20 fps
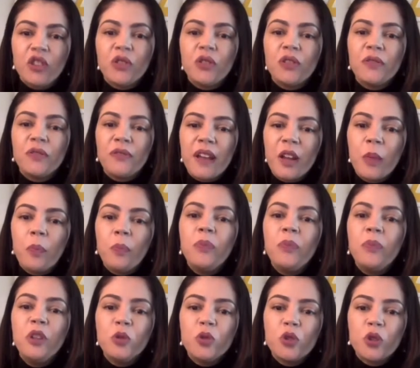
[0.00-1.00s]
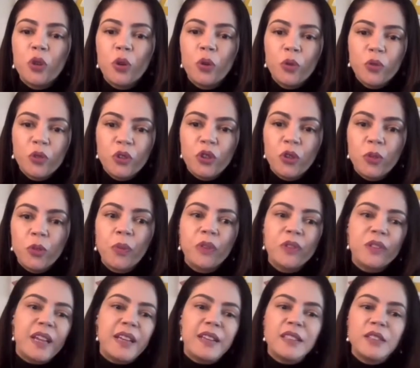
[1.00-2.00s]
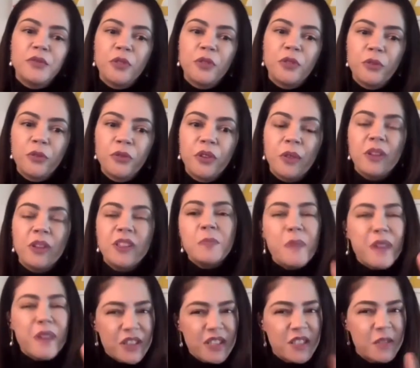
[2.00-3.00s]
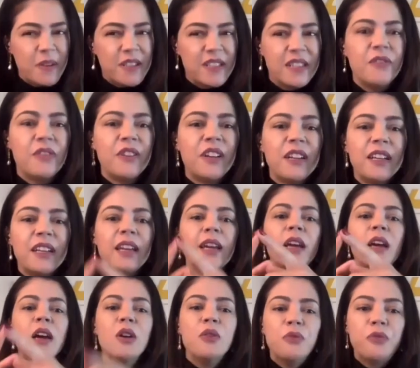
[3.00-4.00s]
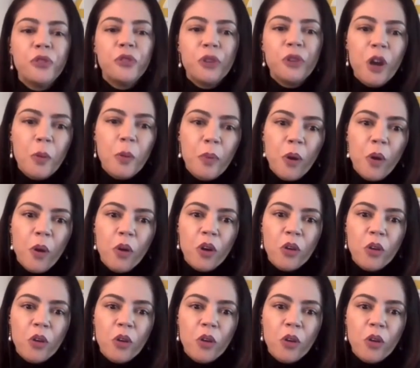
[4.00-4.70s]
to develop new tools to protect spe specifically vulnerable